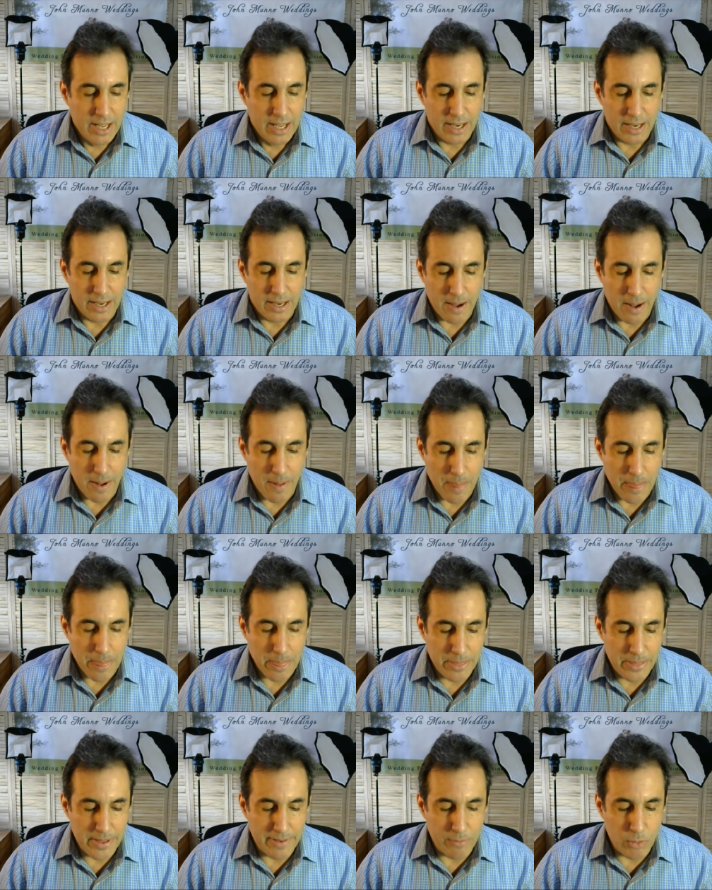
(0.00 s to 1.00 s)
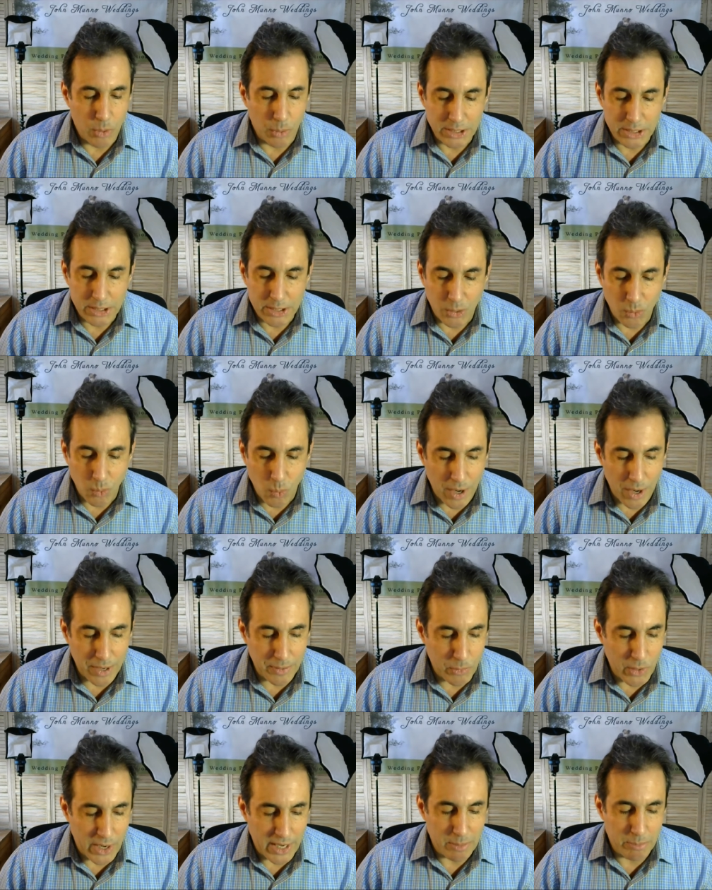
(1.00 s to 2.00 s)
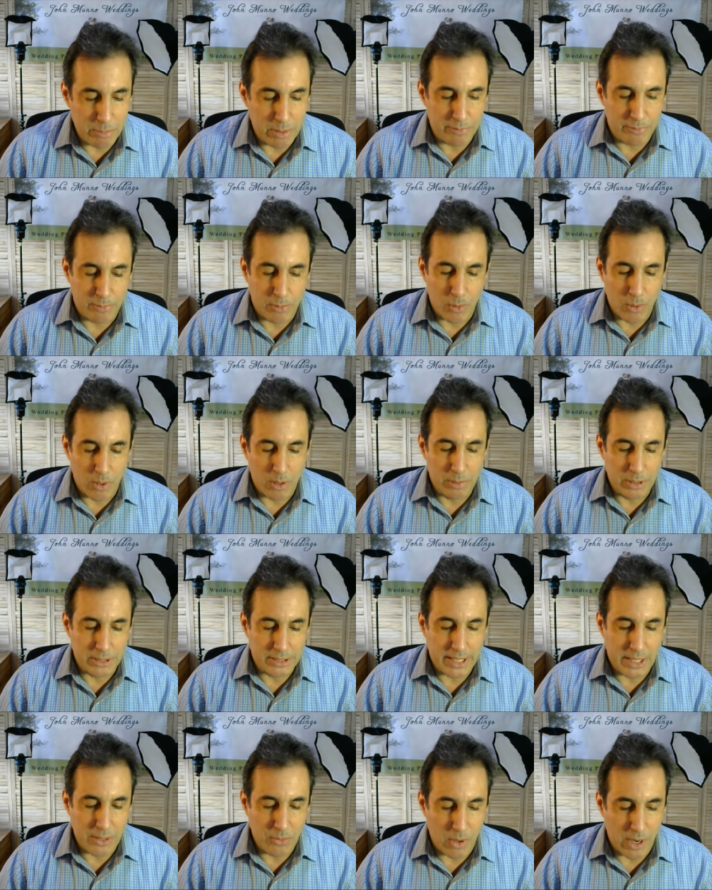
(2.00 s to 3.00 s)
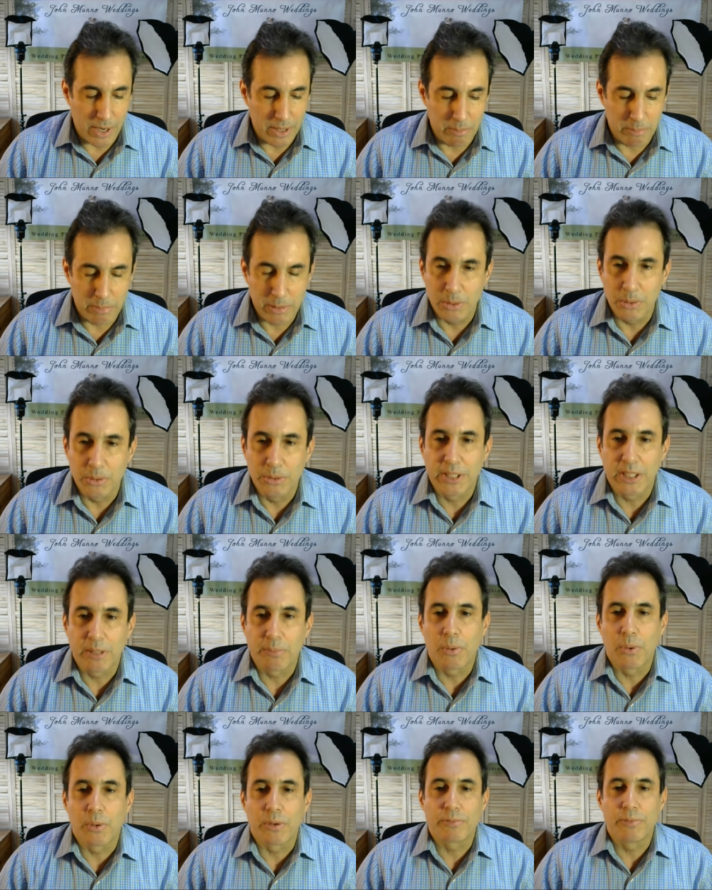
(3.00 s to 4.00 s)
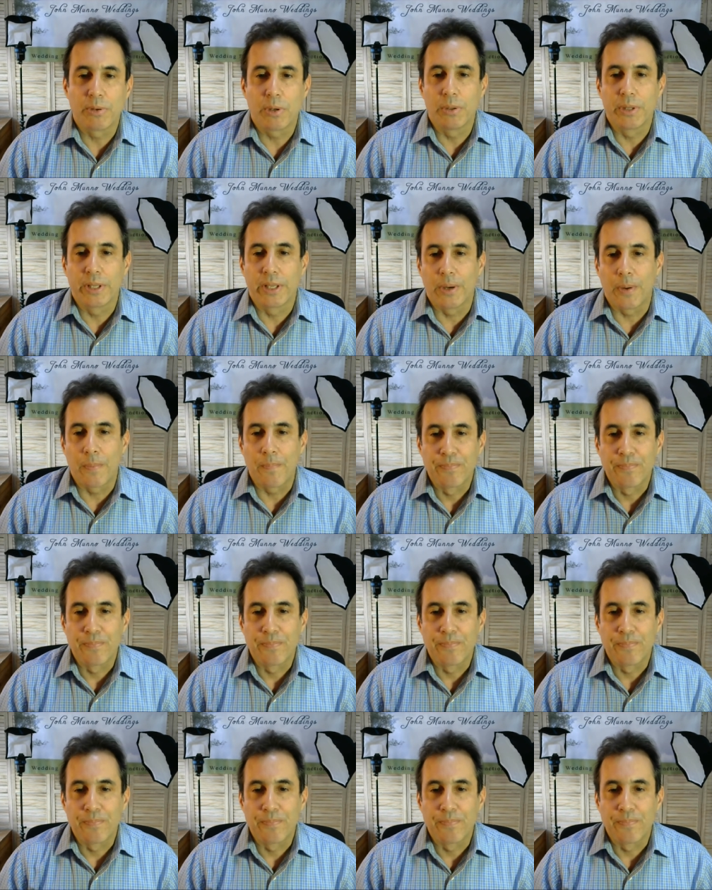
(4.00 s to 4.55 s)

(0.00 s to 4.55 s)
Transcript: Um, they've only done one wedding before, but they want to build their portfolio